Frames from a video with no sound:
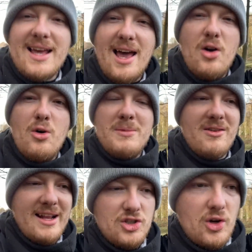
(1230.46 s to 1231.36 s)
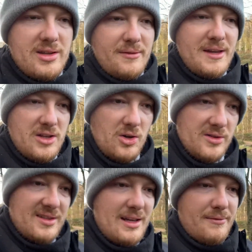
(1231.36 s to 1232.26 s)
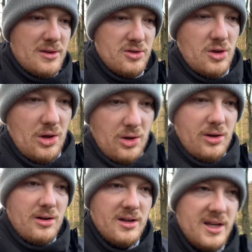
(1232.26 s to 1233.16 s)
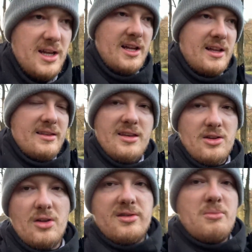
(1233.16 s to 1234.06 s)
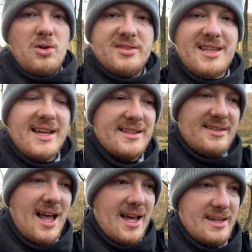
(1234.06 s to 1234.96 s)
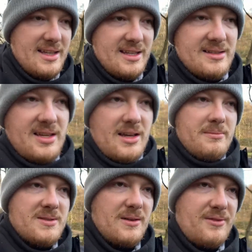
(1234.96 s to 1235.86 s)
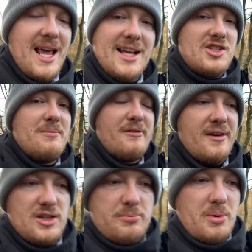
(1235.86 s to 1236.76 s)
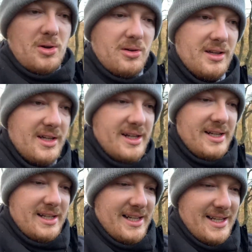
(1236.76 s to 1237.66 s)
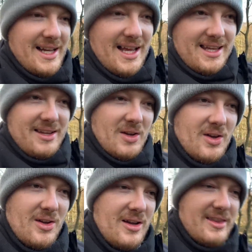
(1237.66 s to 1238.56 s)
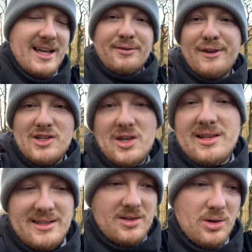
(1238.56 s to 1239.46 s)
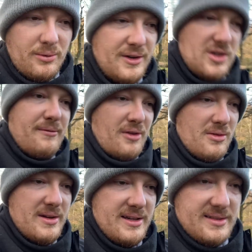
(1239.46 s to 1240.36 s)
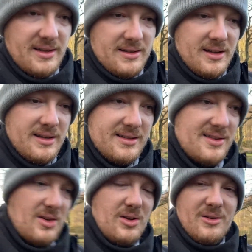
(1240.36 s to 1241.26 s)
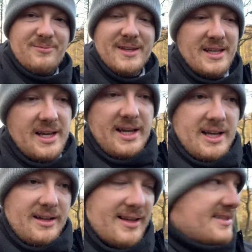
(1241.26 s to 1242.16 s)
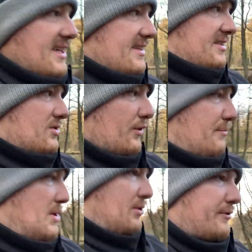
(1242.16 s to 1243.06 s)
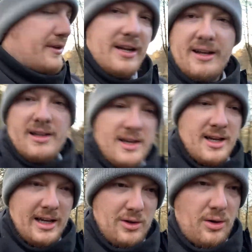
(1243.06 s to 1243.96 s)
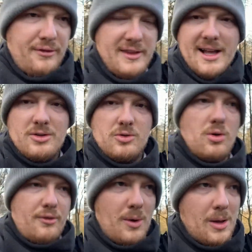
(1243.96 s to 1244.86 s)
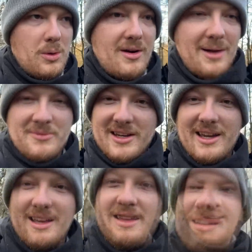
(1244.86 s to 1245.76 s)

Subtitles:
hope you're enjoying the videos, even though they're not the most exciting in terms of catching fish, but you know, that's fishing. It's called fishing for a reason. So let's get this stuff moved and hopefully that don't go off while we're around here.